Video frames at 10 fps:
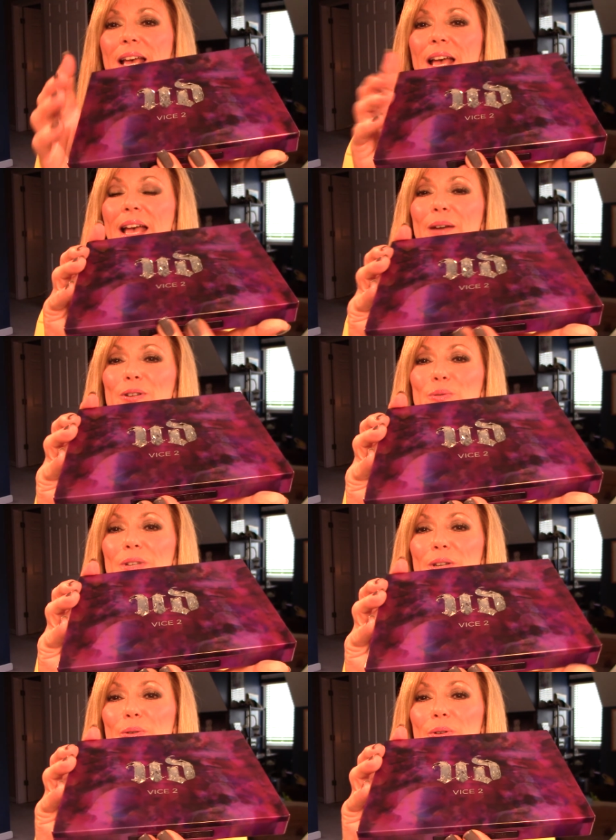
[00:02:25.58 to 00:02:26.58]
And what's
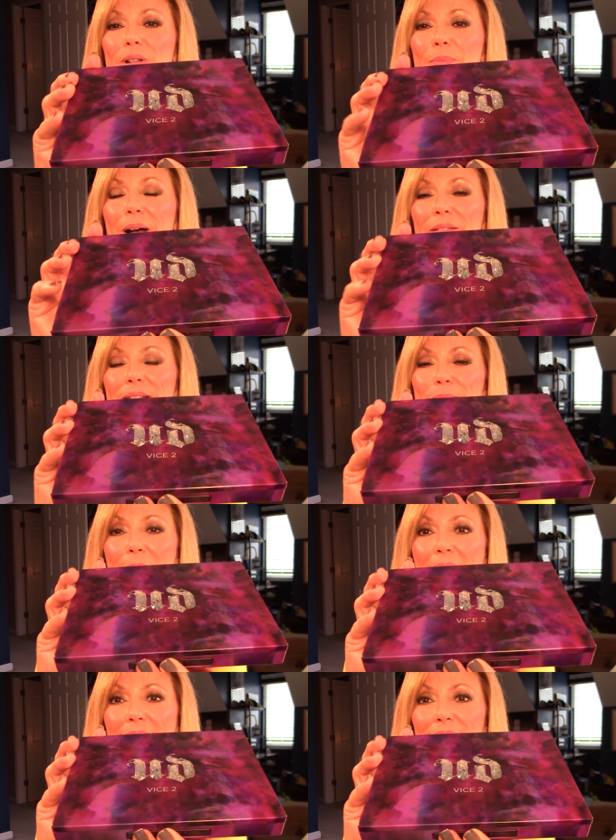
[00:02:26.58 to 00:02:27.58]
really cool about this
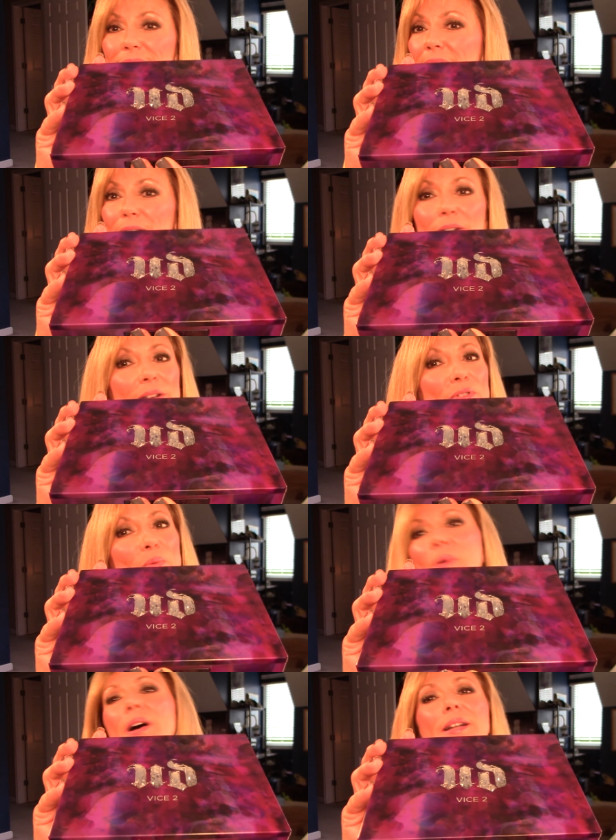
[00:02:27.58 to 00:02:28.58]
palette, I don't have the
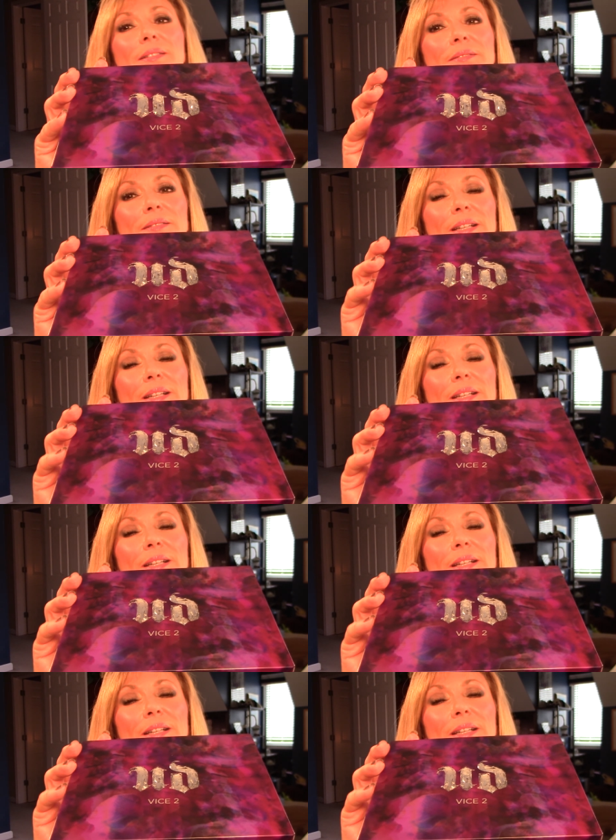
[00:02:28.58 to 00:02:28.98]
one,